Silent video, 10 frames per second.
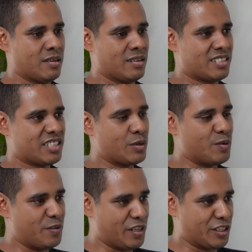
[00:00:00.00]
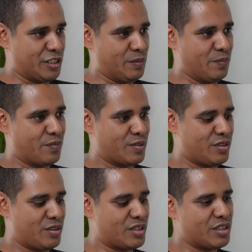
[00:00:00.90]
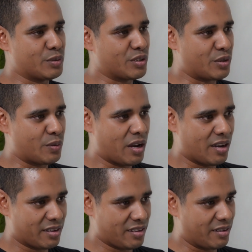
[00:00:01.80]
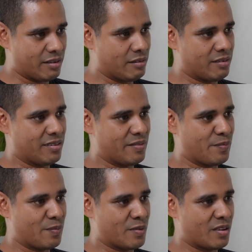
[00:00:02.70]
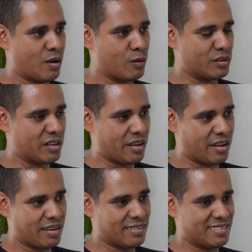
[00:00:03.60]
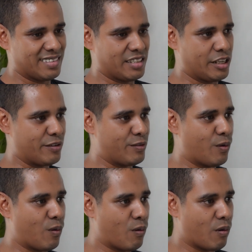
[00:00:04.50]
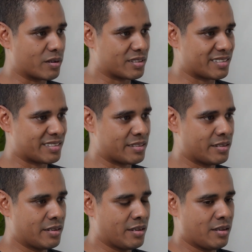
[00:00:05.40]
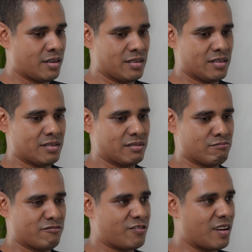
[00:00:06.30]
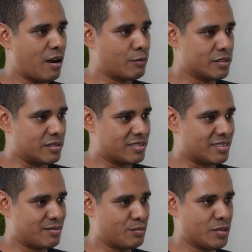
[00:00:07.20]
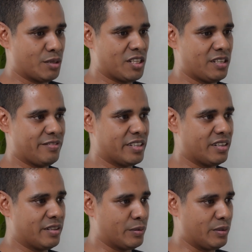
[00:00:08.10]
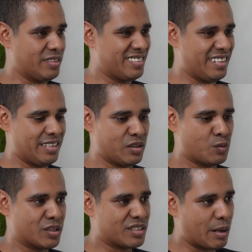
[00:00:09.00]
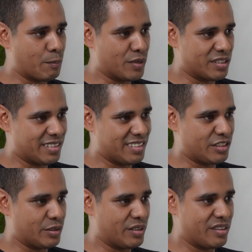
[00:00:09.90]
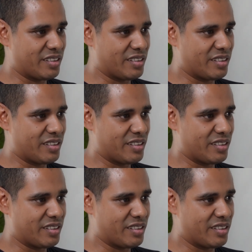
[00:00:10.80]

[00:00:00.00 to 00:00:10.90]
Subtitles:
show affection? You can do it through hugging, holding hands, going for walks, flowers, maybe leaving a note, sending a WhatsApp message during the